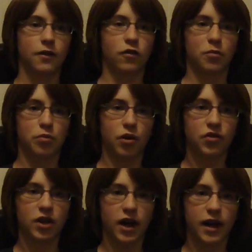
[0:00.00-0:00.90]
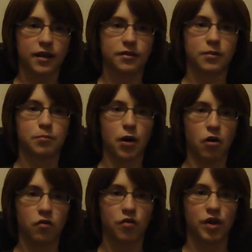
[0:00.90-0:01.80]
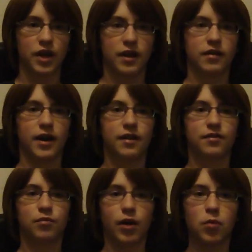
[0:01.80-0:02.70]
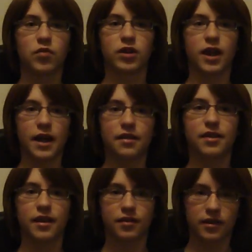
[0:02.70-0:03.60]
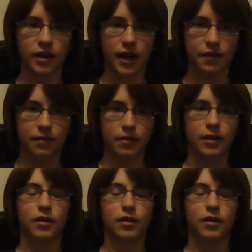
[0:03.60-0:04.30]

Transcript: There are pros and cons to both. It's the way with a lot of things in life.